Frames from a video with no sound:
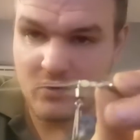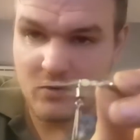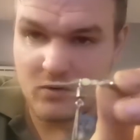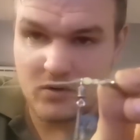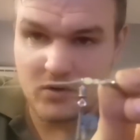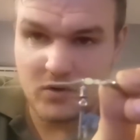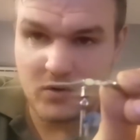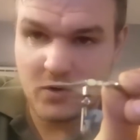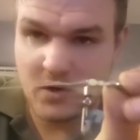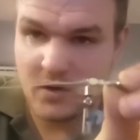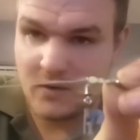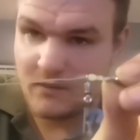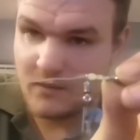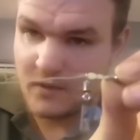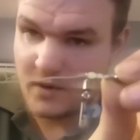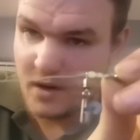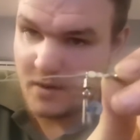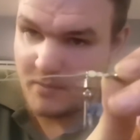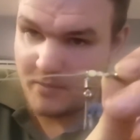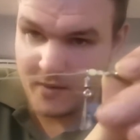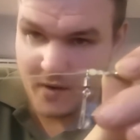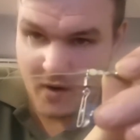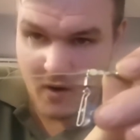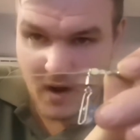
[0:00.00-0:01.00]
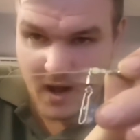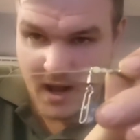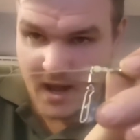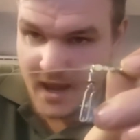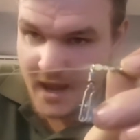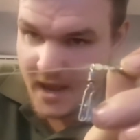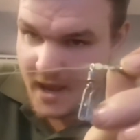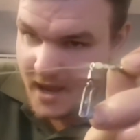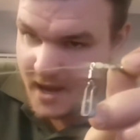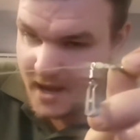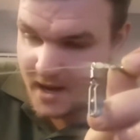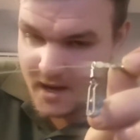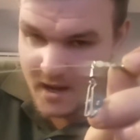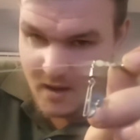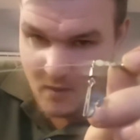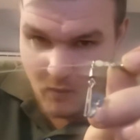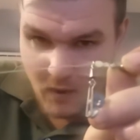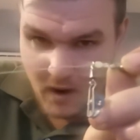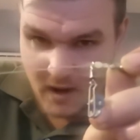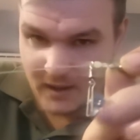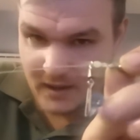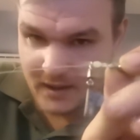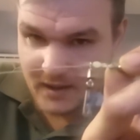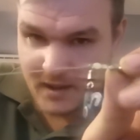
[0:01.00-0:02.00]
You can apply any
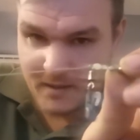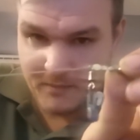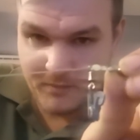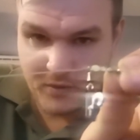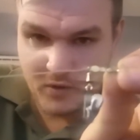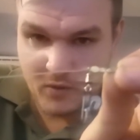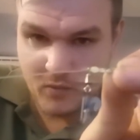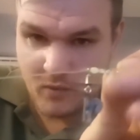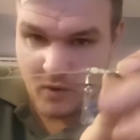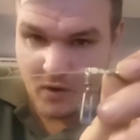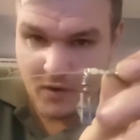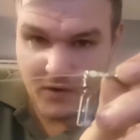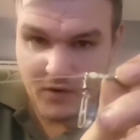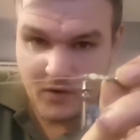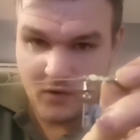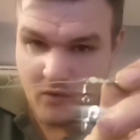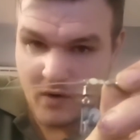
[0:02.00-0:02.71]
weight clip you want,